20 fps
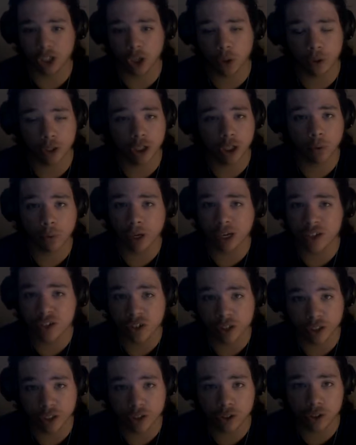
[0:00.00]
You know, when I
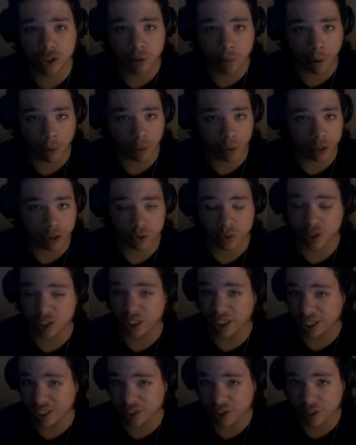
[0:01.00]
started YouTube, I wanted to do
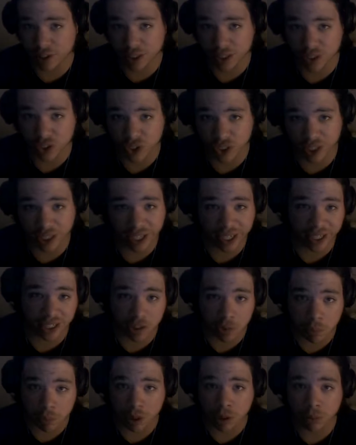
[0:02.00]
skits and things like that, and that's
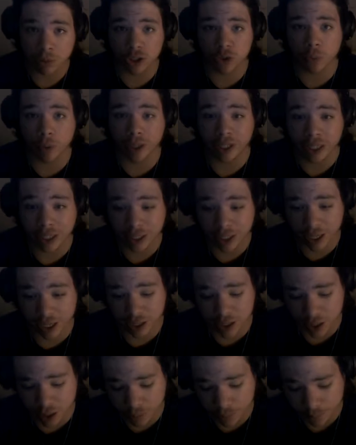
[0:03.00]
pretty much what he does.